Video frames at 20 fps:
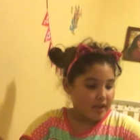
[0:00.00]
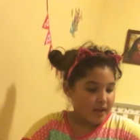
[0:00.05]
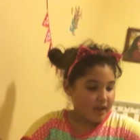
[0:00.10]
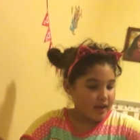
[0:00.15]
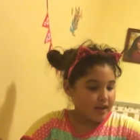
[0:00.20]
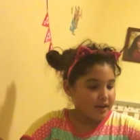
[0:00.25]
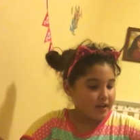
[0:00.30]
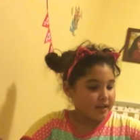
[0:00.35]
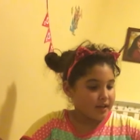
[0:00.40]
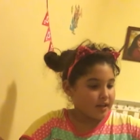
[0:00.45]

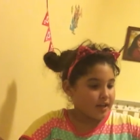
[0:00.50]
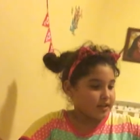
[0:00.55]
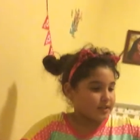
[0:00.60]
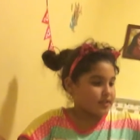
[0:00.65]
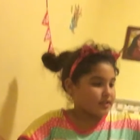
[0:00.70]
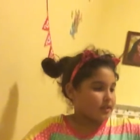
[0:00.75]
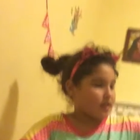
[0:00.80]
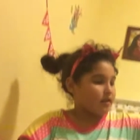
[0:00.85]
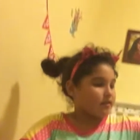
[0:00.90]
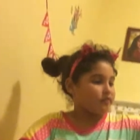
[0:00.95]
And I got
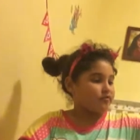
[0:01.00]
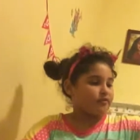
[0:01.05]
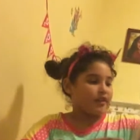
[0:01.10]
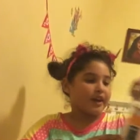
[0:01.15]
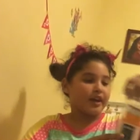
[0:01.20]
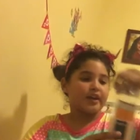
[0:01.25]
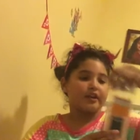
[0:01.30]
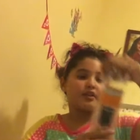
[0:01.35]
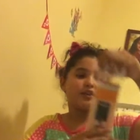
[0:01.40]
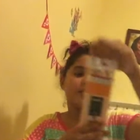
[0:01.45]
some
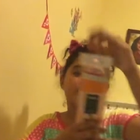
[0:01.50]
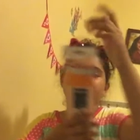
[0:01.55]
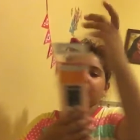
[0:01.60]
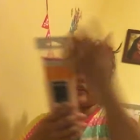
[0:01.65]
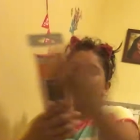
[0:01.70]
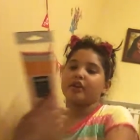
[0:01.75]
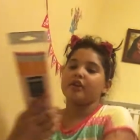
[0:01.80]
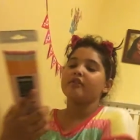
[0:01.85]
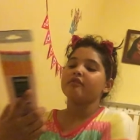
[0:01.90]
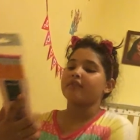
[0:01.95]

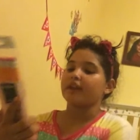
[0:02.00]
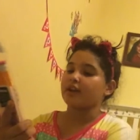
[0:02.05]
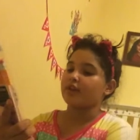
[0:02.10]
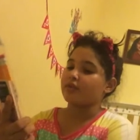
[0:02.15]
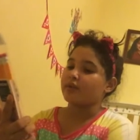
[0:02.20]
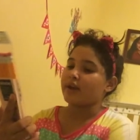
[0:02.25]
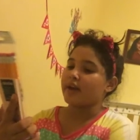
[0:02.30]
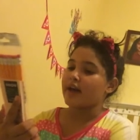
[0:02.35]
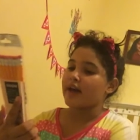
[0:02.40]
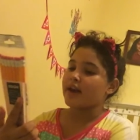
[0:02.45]
regular,
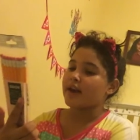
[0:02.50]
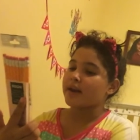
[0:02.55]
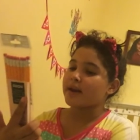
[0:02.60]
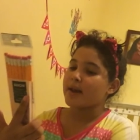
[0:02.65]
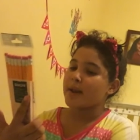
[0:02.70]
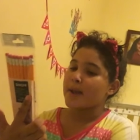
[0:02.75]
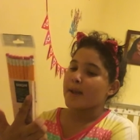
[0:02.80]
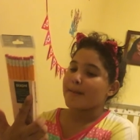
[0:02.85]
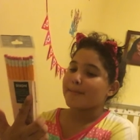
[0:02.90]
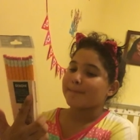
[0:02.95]
regular
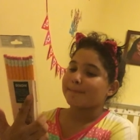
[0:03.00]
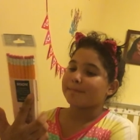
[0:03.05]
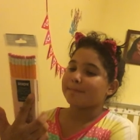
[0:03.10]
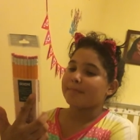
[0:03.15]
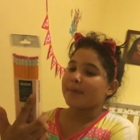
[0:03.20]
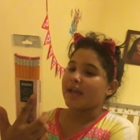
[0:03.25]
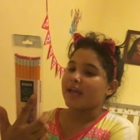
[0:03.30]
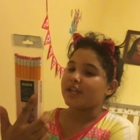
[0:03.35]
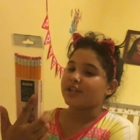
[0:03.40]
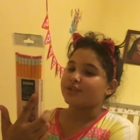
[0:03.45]

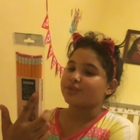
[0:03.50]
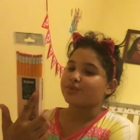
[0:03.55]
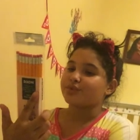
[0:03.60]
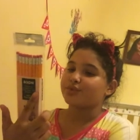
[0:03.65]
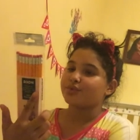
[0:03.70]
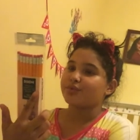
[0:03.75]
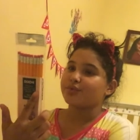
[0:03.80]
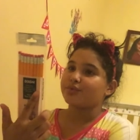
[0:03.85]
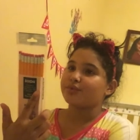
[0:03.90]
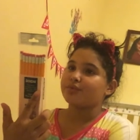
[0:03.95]

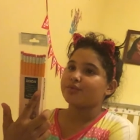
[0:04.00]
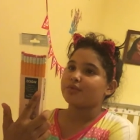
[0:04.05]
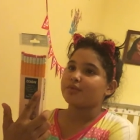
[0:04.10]
pencil,